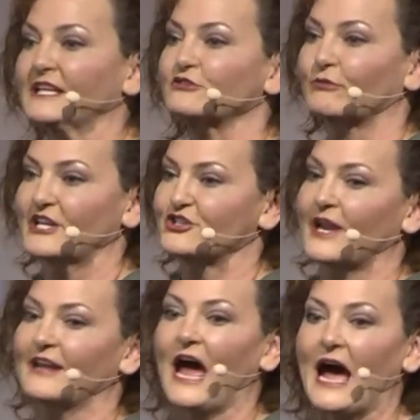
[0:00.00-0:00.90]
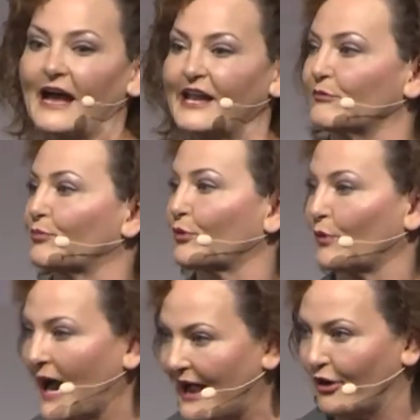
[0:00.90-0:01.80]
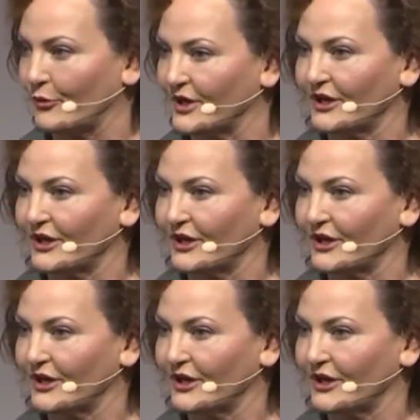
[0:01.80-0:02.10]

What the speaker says: raise your hand high and proud.